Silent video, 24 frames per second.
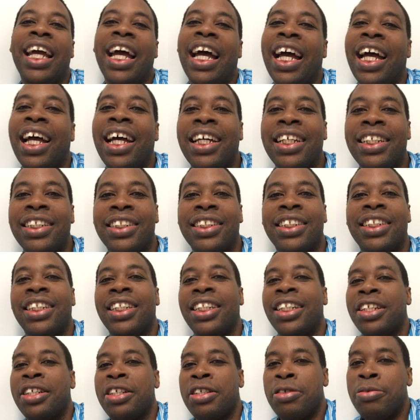And
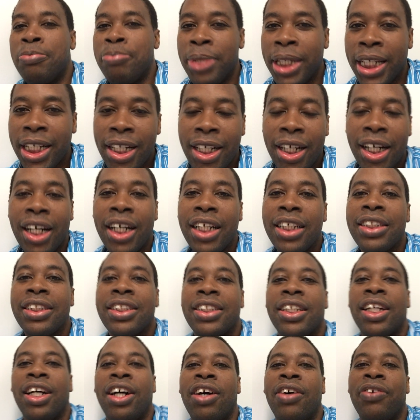
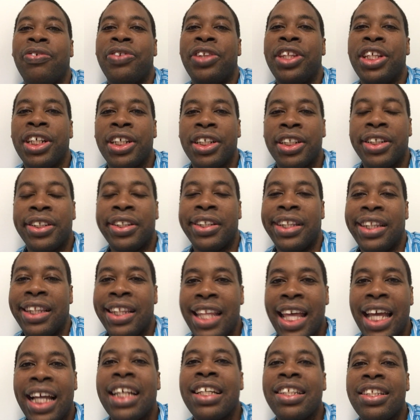because of the
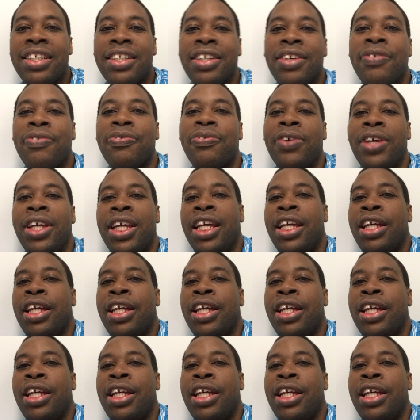negative